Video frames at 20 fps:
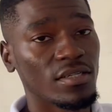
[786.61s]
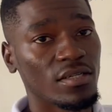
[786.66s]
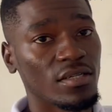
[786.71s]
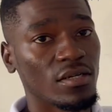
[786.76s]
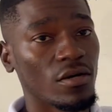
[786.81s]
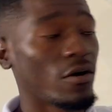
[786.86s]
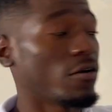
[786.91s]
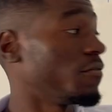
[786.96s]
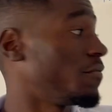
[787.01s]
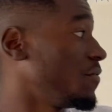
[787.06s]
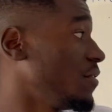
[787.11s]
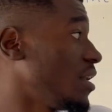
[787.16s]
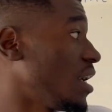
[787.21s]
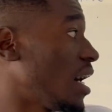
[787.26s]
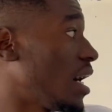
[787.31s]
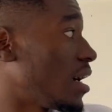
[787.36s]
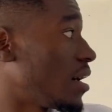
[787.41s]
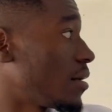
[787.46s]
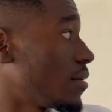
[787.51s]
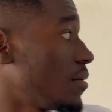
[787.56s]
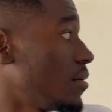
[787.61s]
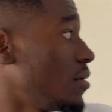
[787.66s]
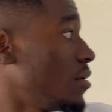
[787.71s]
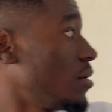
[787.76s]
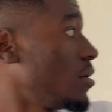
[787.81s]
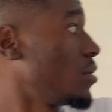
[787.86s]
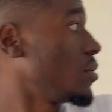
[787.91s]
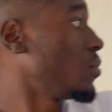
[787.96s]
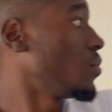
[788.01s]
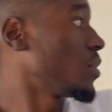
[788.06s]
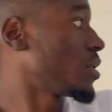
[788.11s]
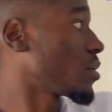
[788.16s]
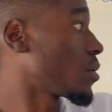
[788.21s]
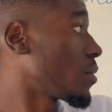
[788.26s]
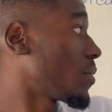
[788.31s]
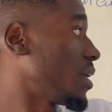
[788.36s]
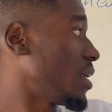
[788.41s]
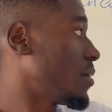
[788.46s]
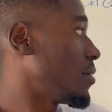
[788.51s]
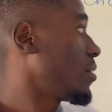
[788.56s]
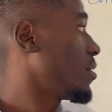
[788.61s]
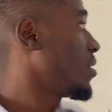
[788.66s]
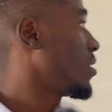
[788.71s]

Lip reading: of VR with current?